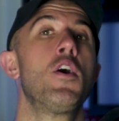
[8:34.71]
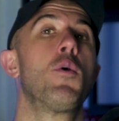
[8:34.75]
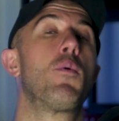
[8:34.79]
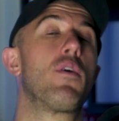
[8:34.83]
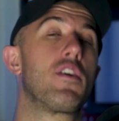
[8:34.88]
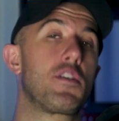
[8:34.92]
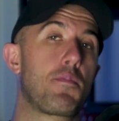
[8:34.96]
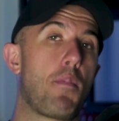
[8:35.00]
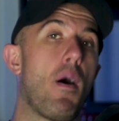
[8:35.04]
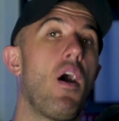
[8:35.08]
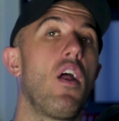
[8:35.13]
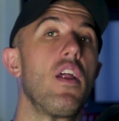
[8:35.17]

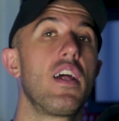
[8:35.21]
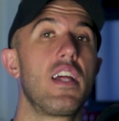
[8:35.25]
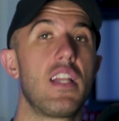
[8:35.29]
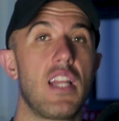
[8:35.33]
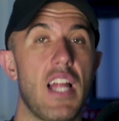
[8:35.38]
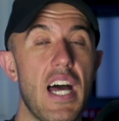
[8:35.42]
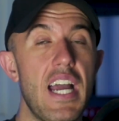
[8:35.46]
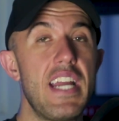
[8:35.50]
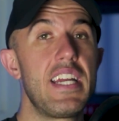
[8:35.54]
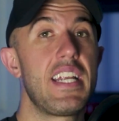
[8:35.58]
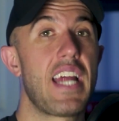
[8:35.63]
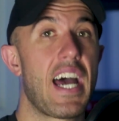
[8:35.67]
Whereas
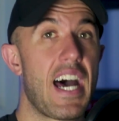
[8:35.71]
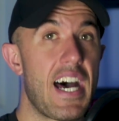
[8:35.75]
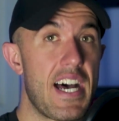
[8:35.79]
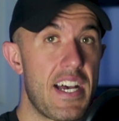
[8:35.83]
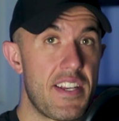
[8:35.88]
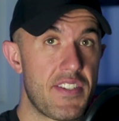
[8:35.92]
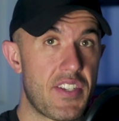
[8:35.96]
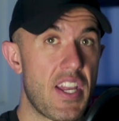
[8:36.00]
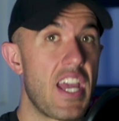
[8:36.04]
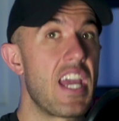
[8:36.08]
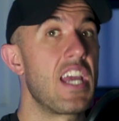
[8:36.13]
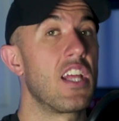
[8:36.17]
Polylite
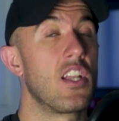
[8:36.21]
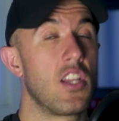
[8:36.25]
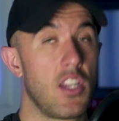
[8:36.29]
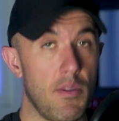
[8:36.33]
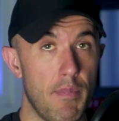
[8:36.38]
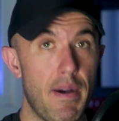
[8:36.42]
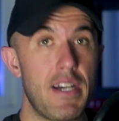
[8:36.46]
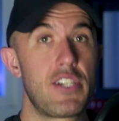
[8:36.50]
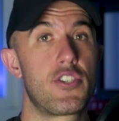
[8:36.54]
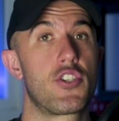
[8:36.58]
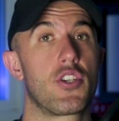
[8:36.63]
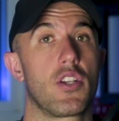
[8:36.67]
has a
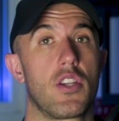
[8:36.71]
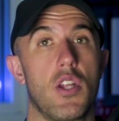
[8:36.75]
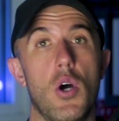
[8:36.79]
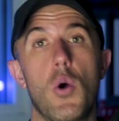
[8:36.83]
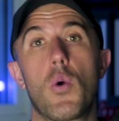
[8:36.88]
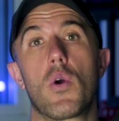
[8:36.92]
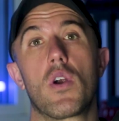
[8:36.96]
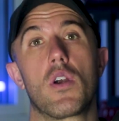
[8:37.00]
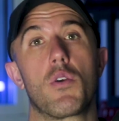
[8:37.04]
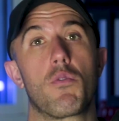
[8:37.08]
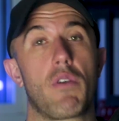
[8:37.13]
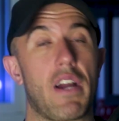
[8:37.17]
much
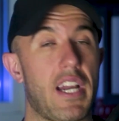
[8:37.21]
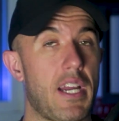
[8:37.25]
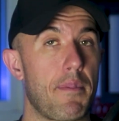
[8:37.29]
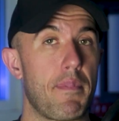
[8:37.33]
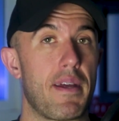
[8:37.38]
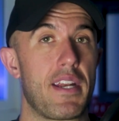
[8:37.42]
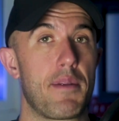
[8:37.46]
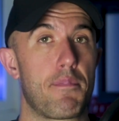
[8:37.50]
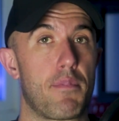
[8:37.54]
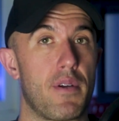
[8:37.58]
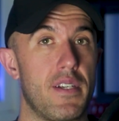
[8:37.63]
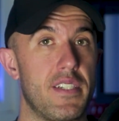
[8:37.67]
lower
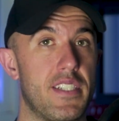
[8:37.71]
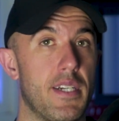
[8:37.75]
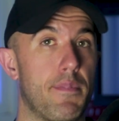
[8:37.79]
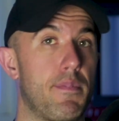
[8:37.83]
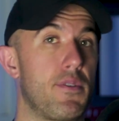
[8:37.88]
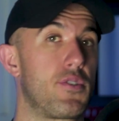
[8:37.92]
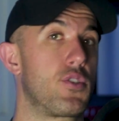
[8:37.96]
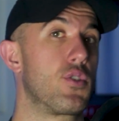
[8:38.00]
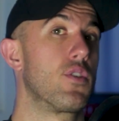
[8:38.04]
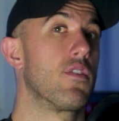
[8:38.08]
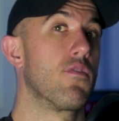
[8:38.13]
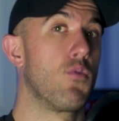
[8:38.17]
recommended print
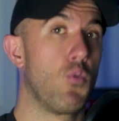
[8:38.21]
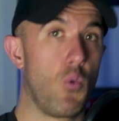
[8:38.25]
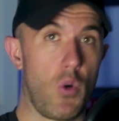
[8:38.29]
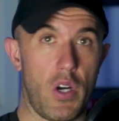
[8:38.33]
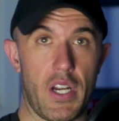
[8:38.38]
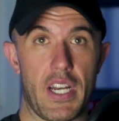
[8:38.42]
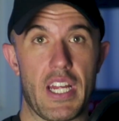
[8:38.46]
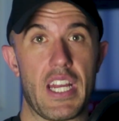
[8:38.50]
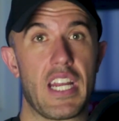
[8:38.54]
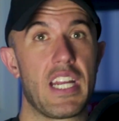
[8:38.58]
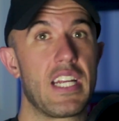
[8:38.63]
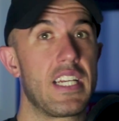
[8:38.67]
temperature of
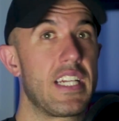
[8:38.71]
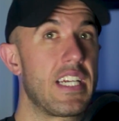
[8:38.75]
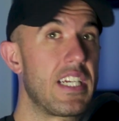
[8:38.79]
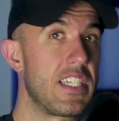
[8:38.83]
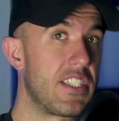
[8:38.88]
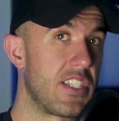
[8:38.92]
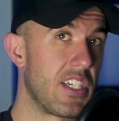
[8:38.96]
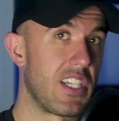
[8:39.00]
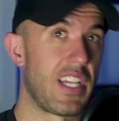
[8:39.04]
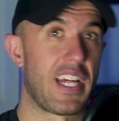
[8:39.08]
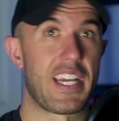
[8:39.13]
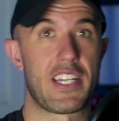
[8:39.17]
180
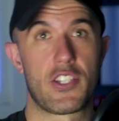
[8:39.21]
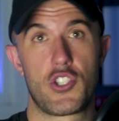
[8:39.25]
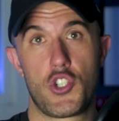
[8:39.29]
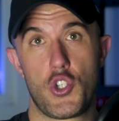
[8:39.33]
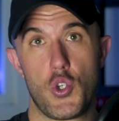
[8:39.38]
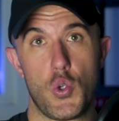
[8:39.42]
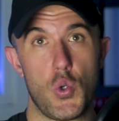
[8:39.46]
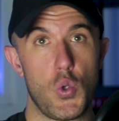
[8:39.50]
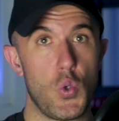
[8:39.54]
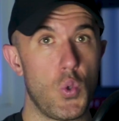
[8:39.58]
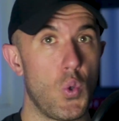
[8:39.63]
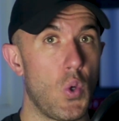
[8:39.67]
to like
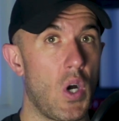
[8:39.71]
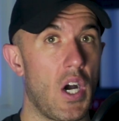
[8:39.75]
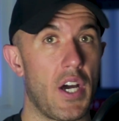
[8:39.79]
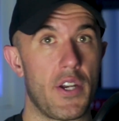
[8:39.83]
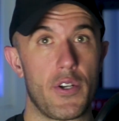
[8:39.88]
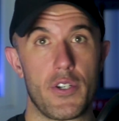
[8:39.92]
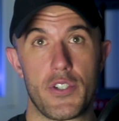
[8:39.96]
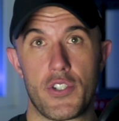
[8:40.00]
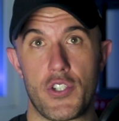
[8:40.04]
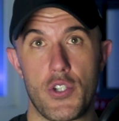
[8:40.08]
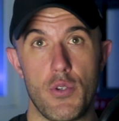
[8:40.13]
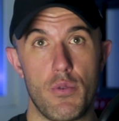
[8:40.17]

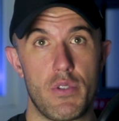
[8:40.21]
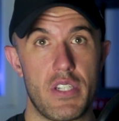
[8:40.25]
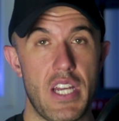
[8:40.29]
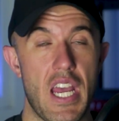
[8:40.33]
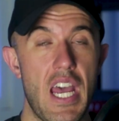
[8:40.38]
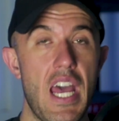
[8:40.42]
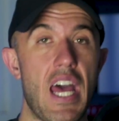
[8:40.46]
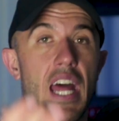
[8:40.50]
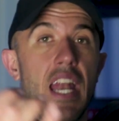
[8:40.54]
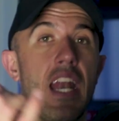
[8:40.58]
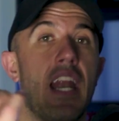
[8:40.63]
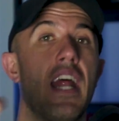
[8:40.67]
200,
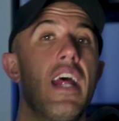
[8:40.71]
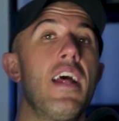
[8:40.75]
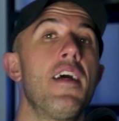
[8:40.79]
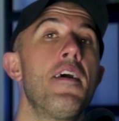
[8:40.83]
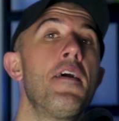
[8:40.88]
210.